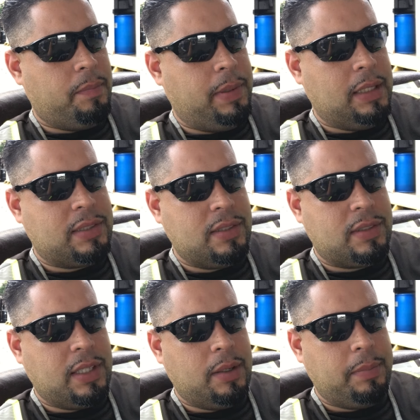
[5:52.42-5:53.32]
be
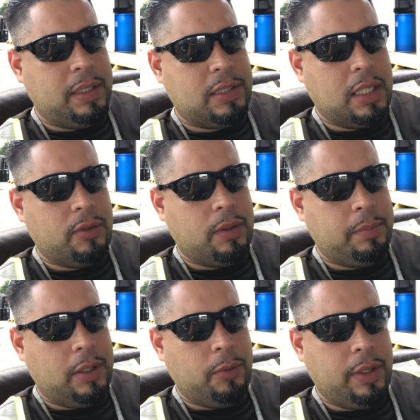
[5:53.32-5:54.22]
sincere, be genuine,
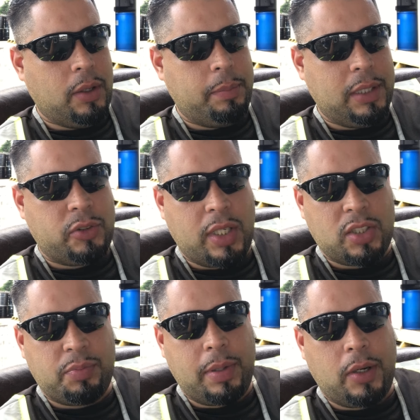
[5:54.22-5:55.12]
be real, be
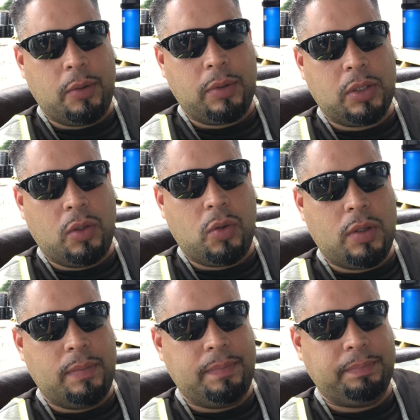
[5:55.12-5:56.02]
transparent with the Lord.